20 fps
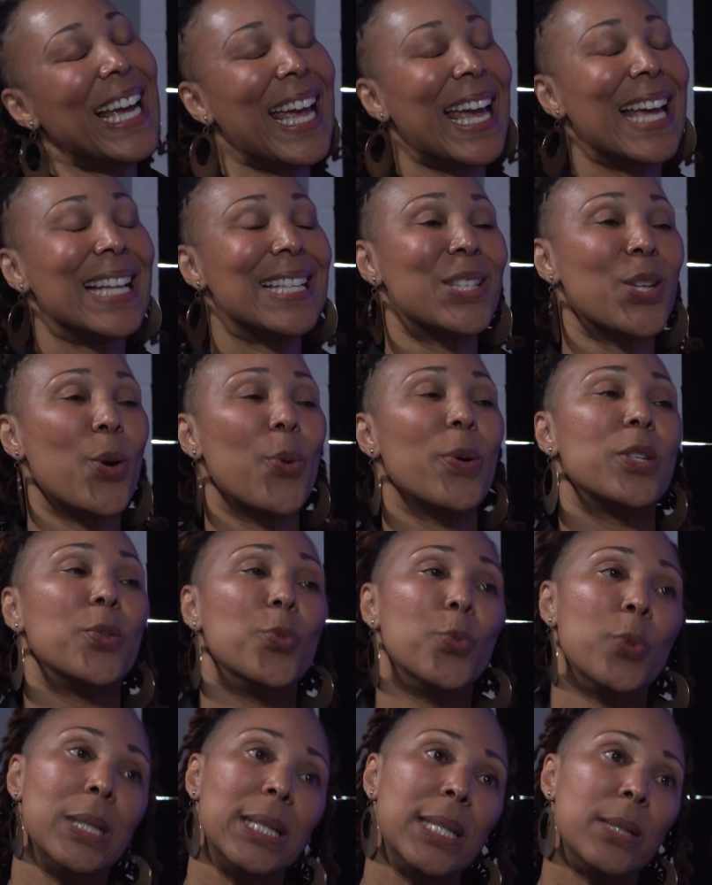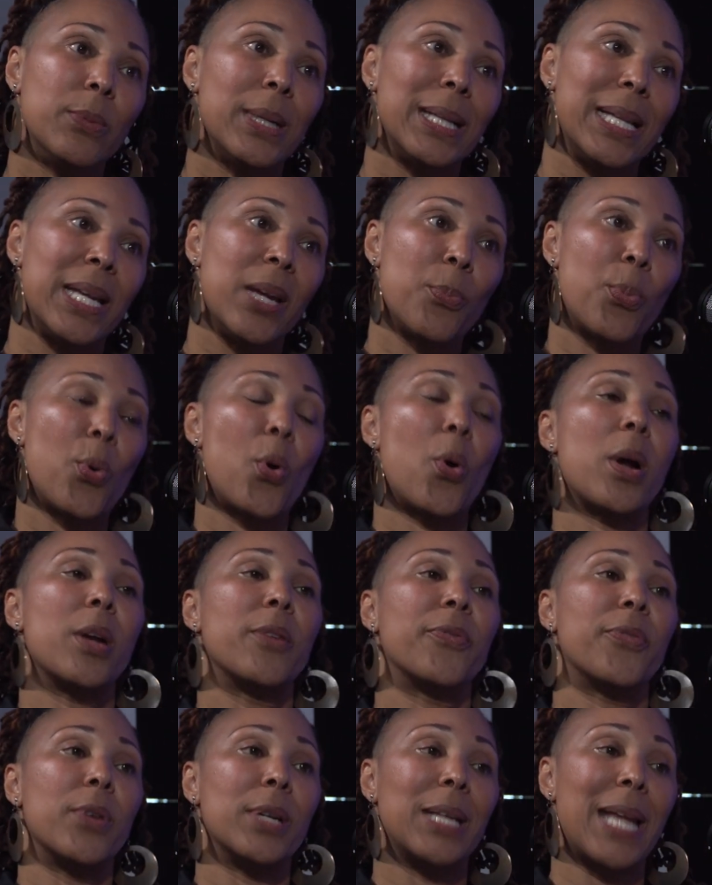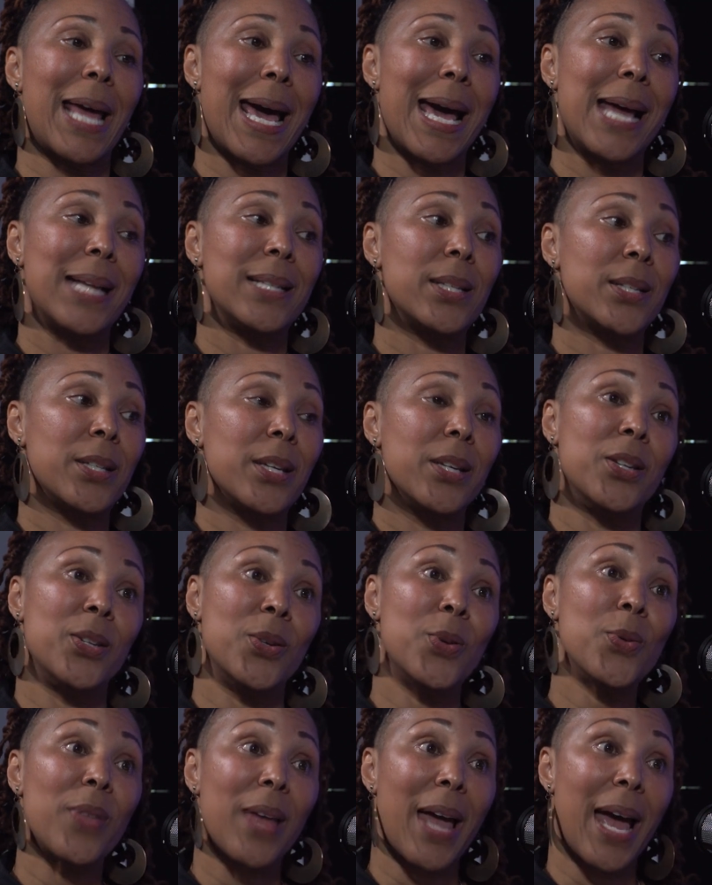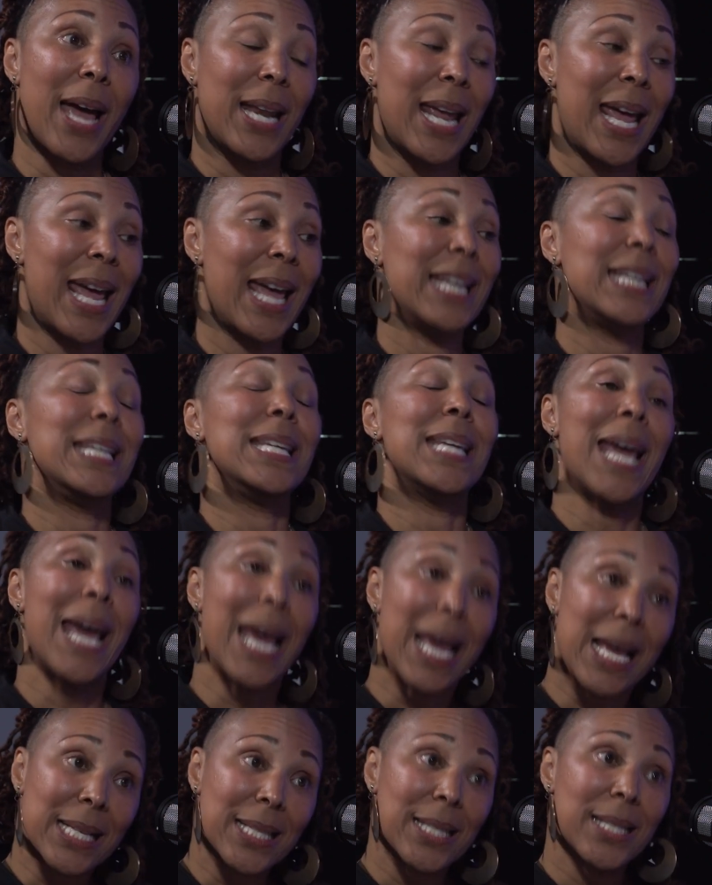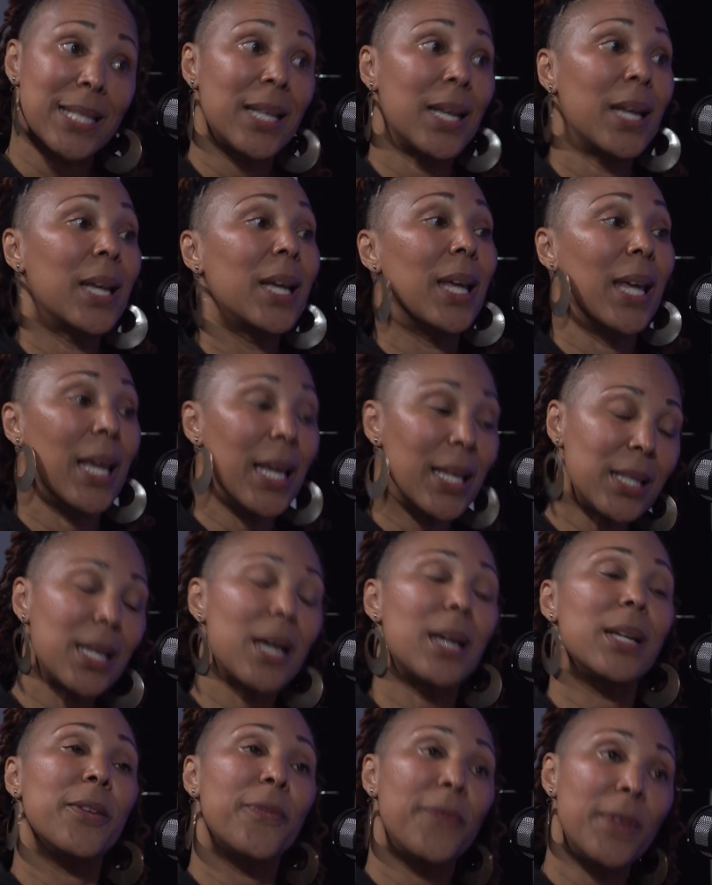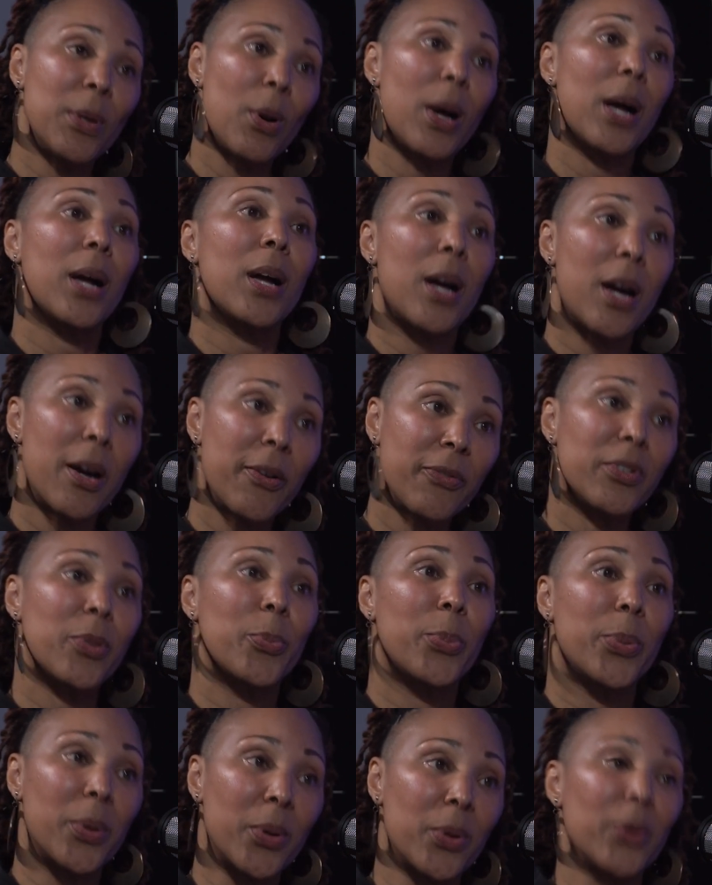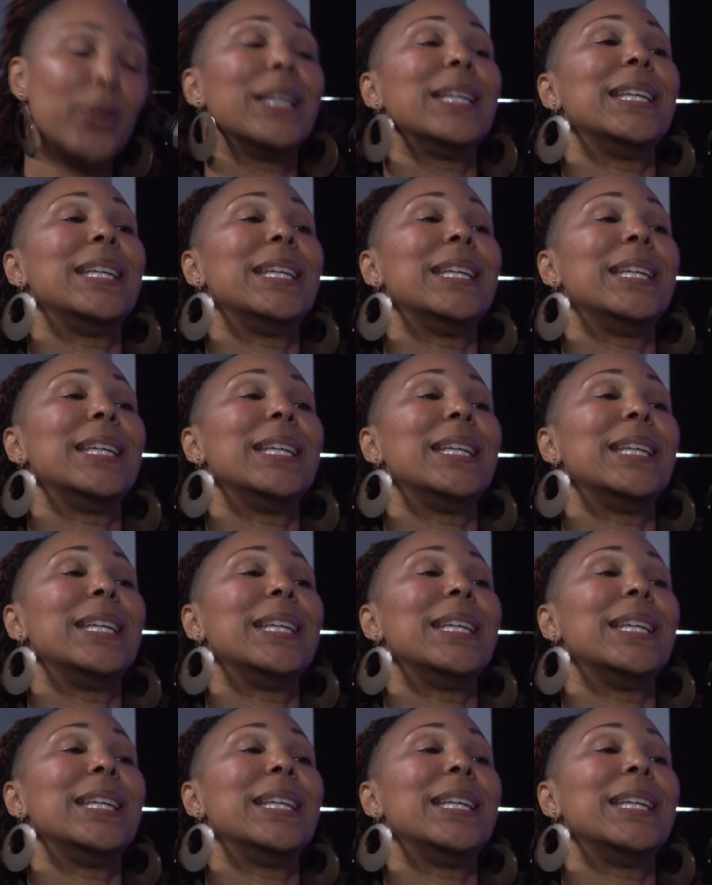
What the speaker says: And so it's really, really important for dads to do that. And yes, it's going to feel uncomfortable.